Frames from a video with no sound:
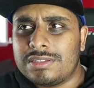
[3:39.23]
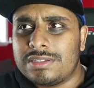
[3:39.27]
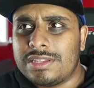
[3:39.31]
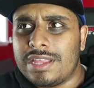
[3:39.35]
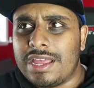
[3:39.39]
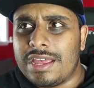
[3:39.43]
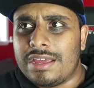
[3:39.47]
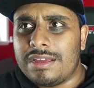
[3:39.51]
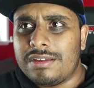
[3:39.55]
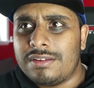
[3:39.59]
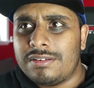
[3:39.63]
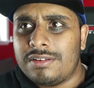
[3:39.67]

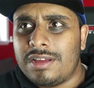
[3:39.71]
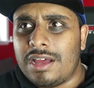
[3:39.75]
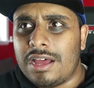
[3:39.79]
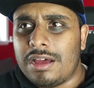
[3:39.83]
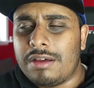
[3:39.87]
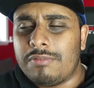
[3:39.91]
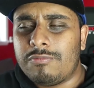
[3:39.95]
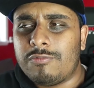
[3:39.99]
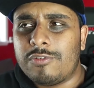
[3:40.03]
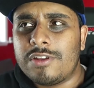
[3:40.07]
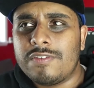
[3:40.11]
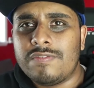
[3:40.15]
that
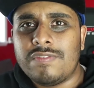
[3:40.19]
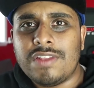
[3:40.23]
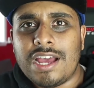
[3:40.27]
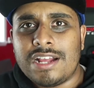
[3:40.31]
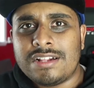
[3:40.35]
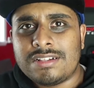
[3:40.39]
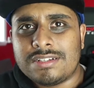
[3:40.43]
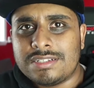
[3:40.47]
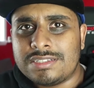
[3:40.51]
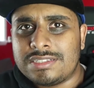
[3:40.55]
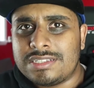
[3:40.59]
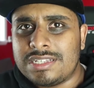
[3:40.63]
I would have
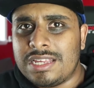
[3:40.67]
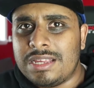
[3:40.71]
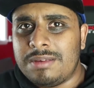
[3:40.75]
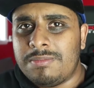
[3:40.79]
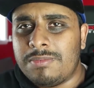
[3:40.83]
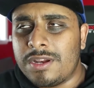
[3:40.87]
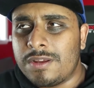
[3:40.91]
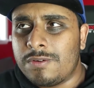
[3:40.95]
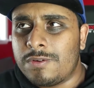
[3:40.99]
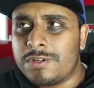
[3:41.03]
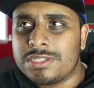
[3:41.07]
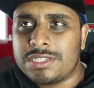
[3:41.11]
liked to see,
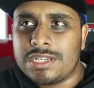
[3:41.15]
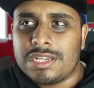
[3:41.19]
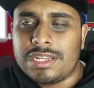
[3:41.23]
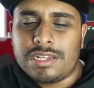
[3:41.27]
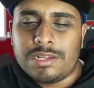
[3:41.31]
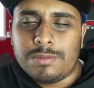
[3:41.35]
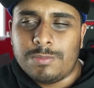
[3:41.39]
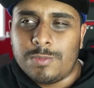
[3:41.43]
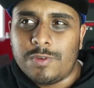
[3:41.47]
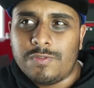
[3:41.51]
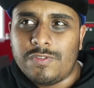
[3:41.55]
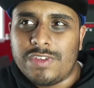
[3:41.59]
but it wasn't in
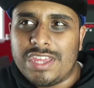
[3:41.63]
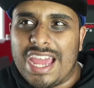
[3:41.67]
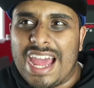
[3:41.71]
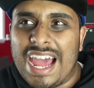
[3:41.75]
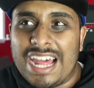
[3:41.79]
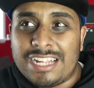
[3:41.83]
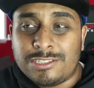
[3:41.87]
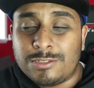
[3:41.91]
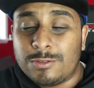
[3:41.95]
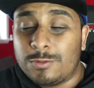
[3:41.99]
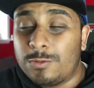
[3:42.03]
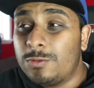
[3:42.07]
the movie
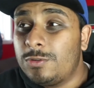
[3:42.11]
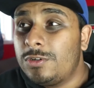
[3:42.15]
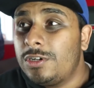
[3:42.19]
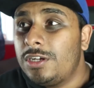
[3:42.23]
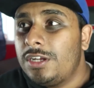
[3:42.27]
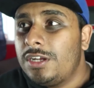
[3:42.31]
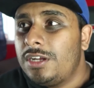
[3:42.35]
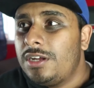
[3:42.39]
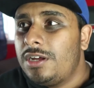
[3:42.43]
at all.